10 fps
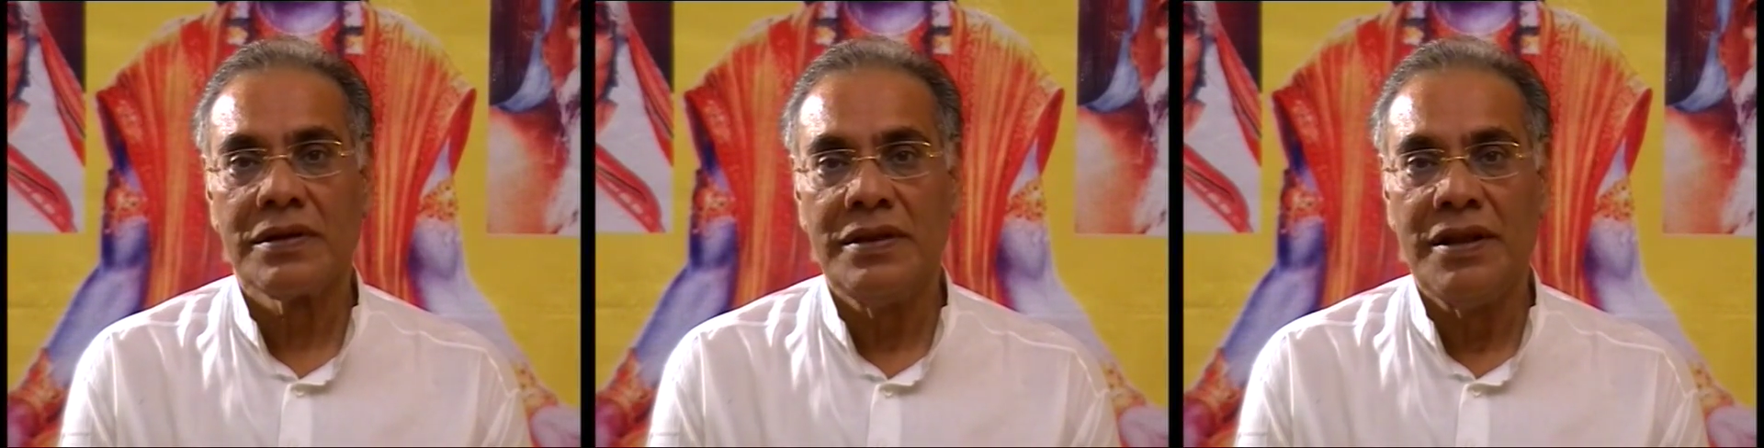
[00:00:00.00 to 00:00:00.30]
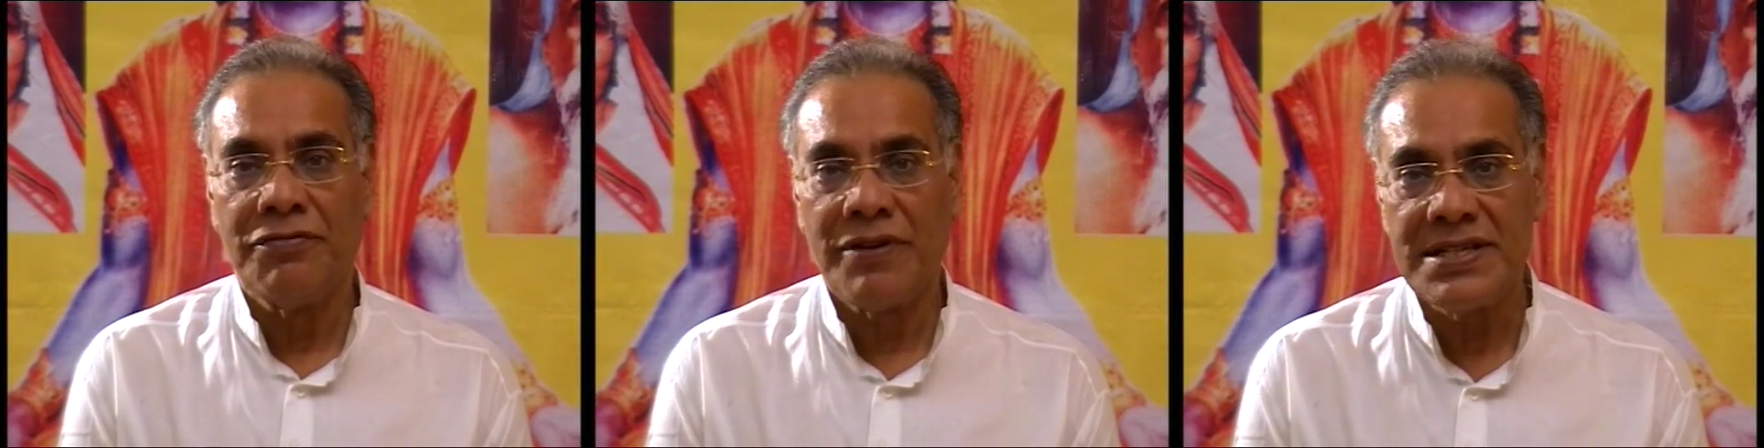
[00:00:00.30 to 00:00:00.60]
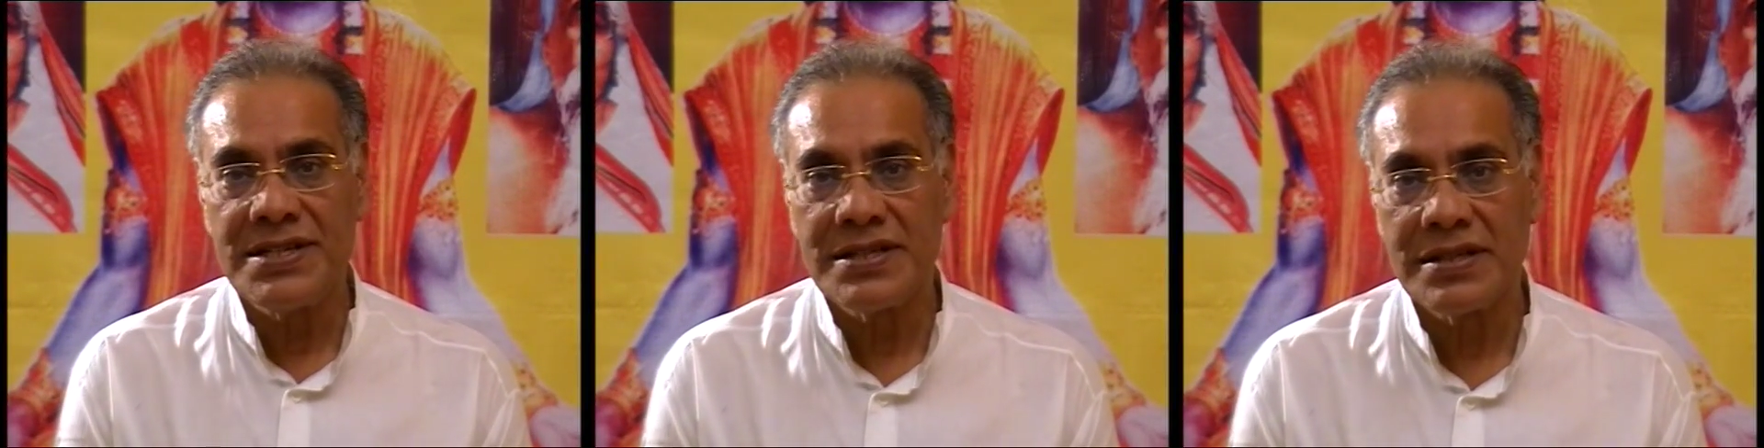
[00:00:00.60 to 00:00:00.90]
The
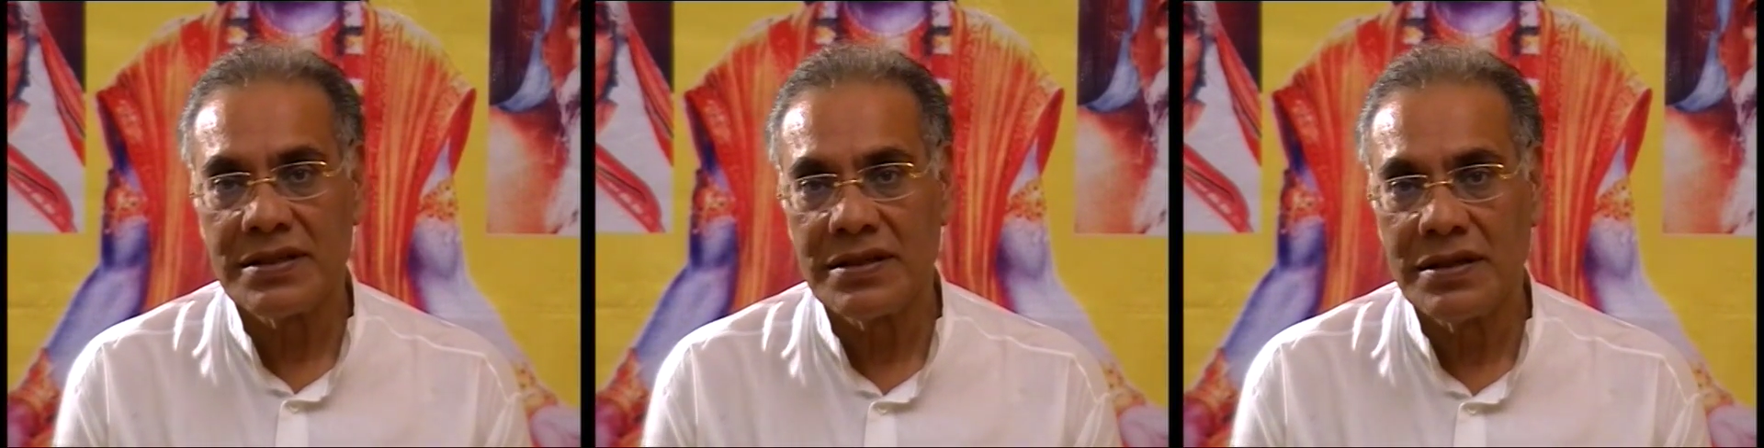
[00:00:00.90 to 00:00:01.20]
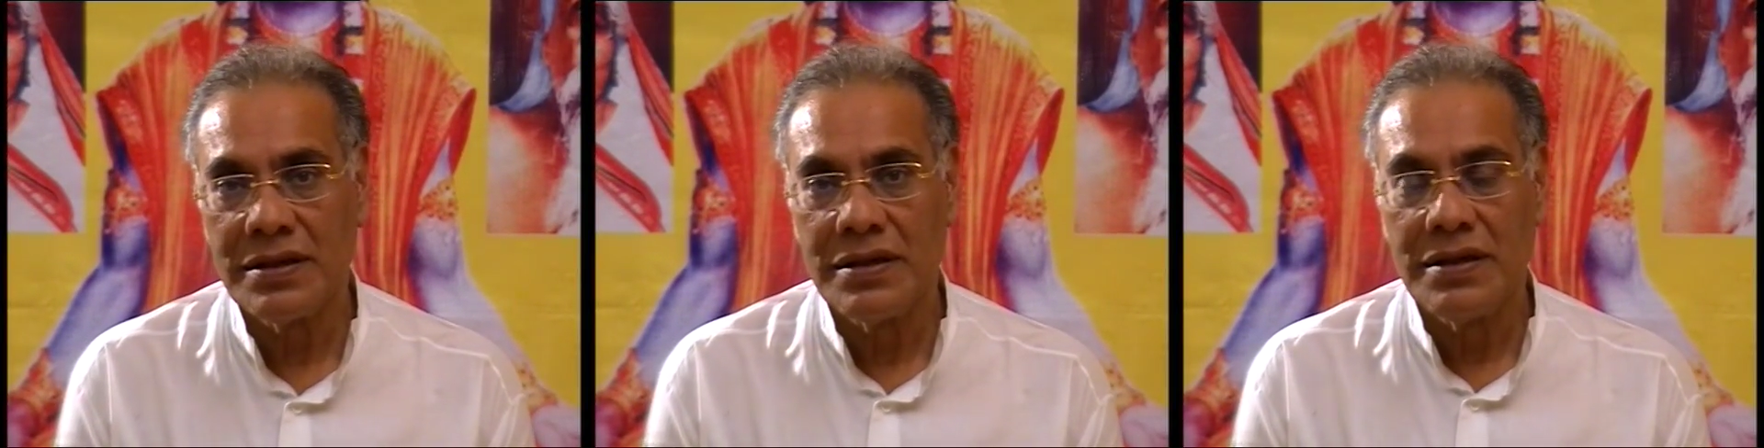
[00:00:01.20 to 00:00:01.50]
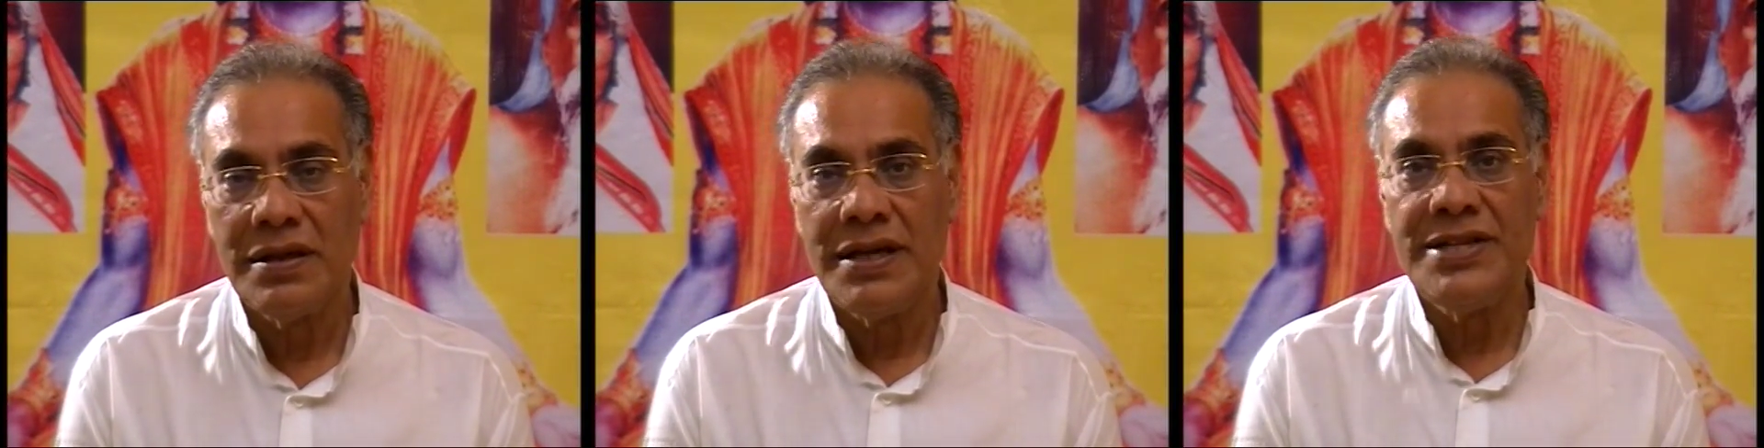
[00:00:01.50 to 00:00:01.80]
first,
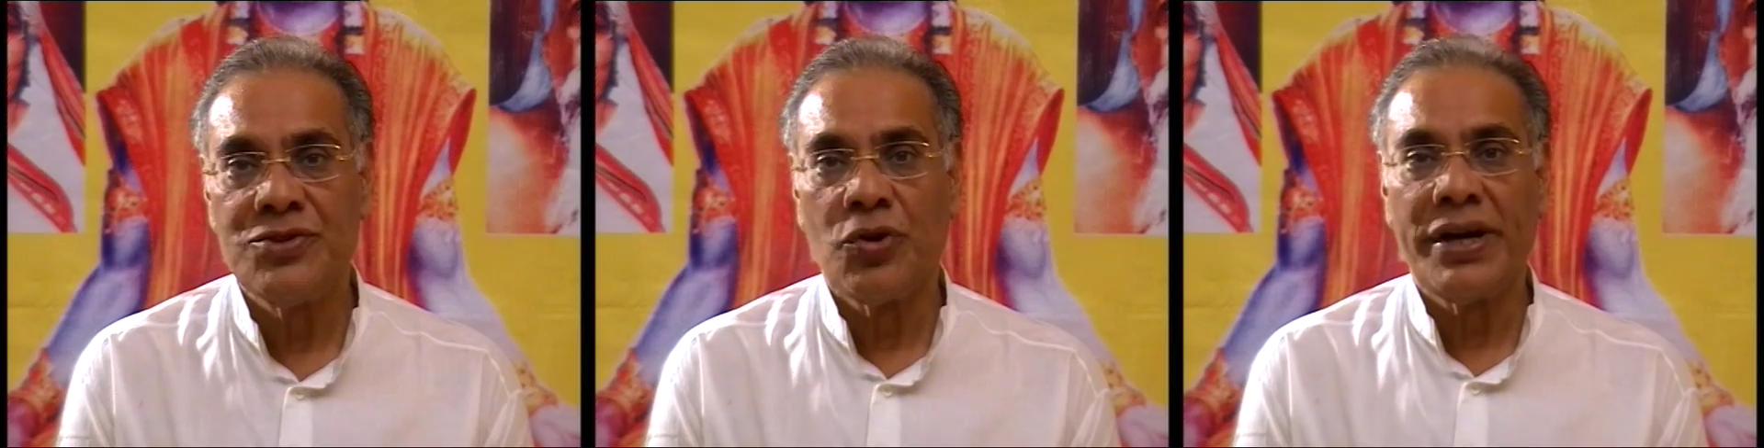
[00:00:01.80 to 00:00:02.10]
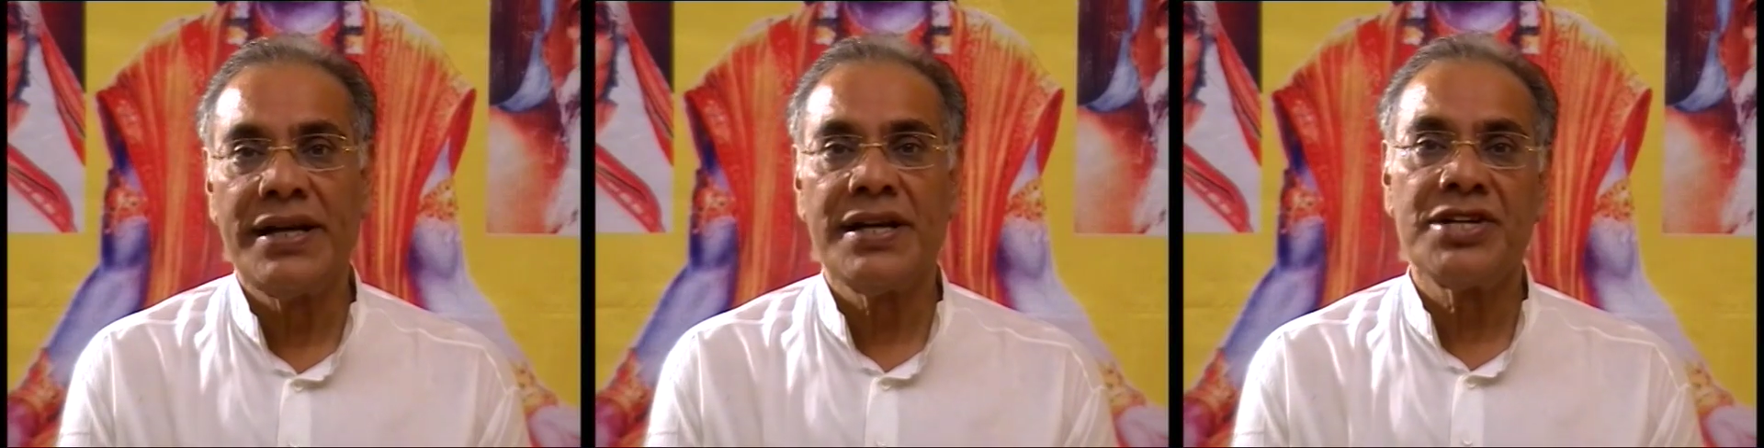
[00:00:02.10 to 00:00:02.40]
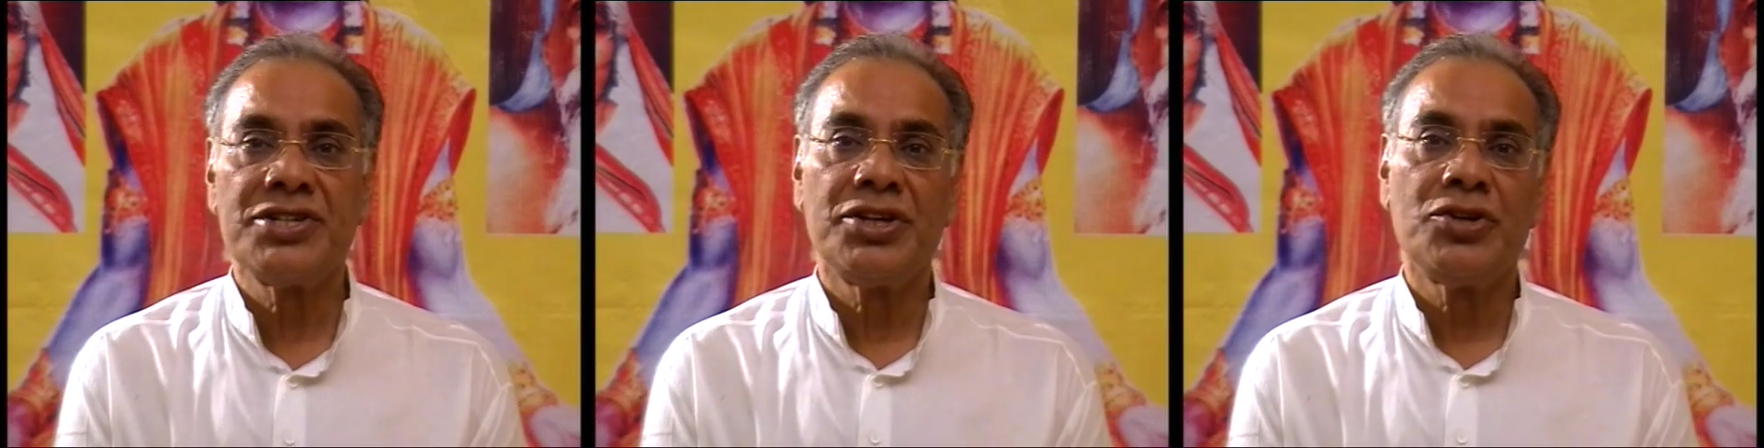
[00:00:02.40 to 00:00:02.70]
his
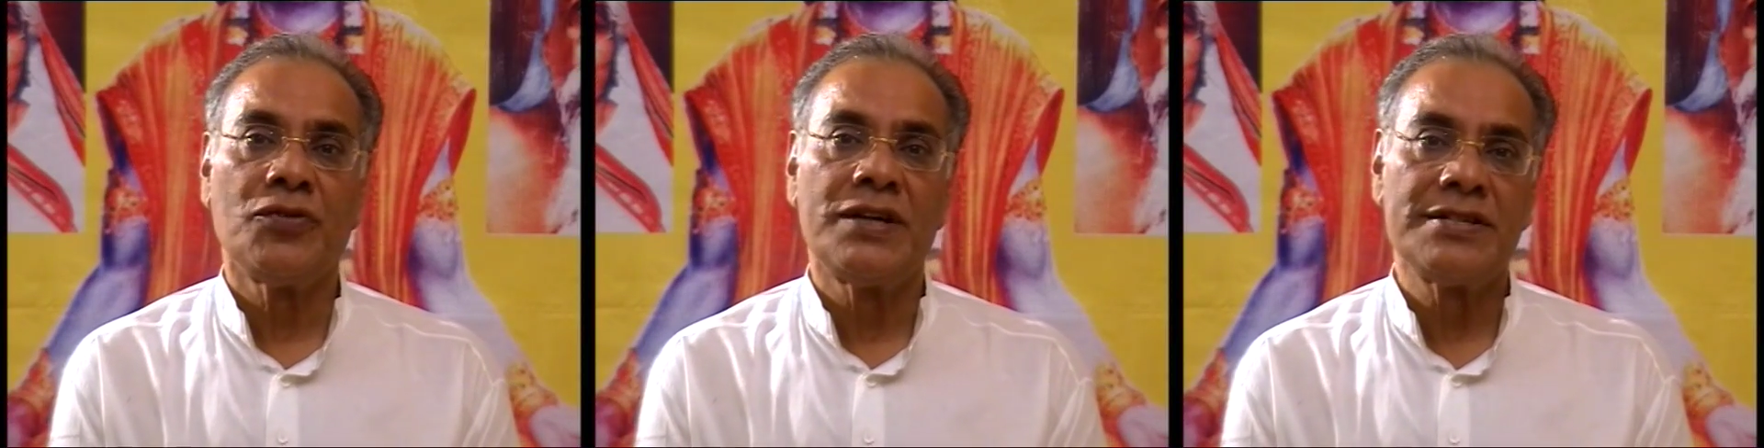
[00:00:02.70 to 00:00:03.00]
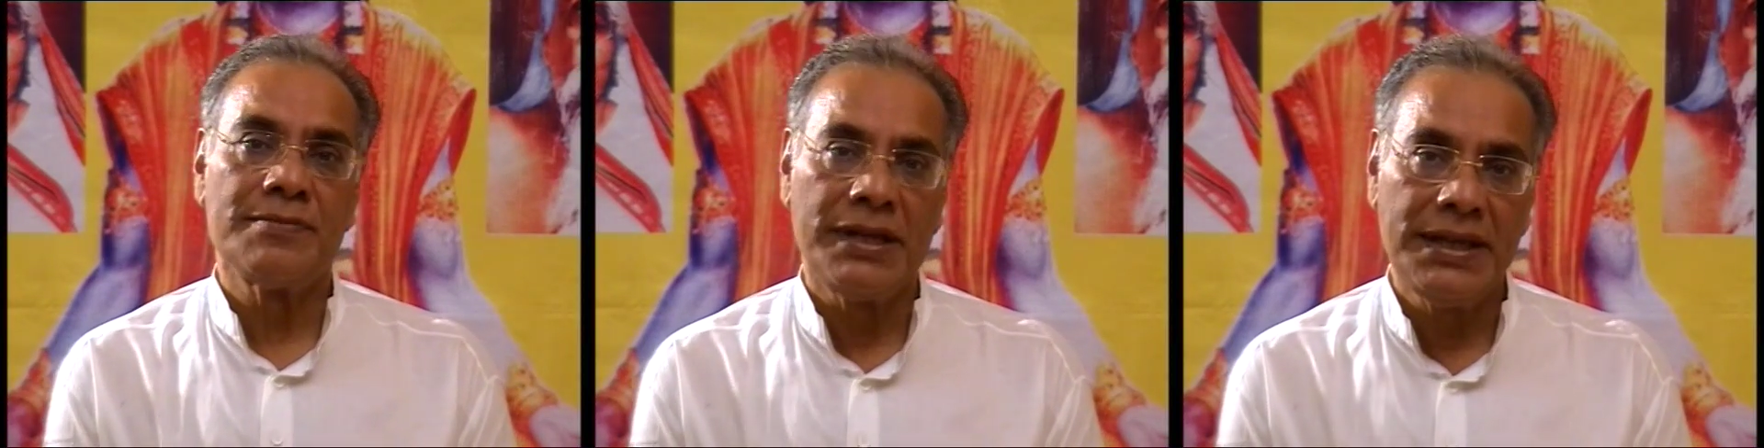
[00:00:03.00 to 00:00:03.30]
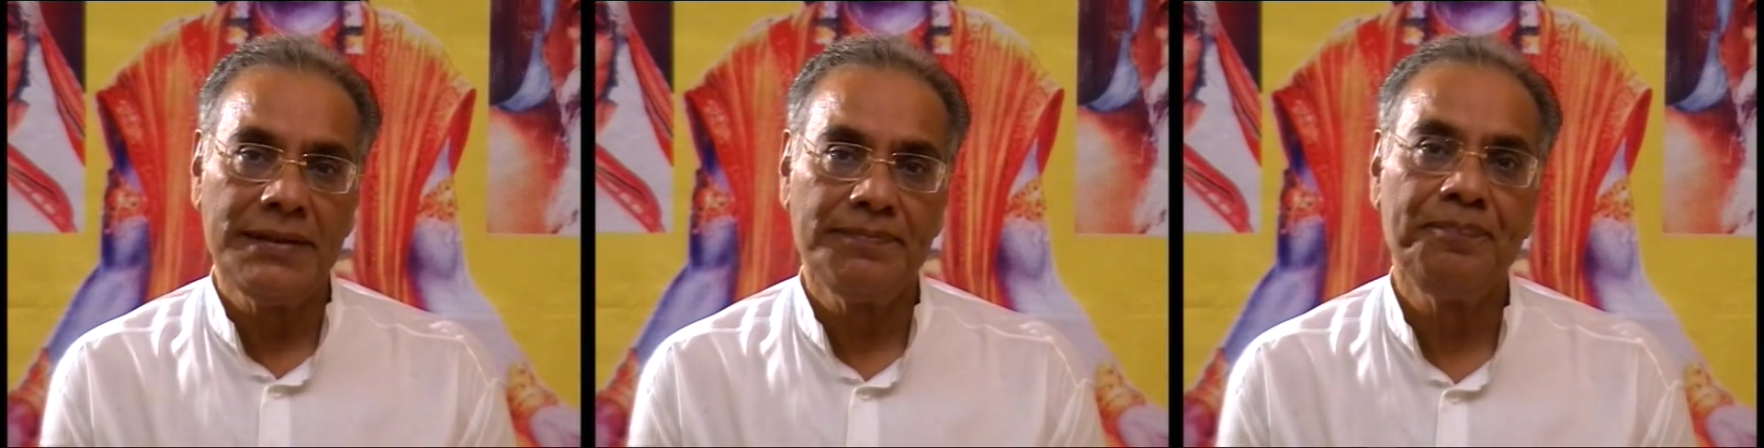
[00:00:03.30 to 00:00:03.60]
orientation towards money,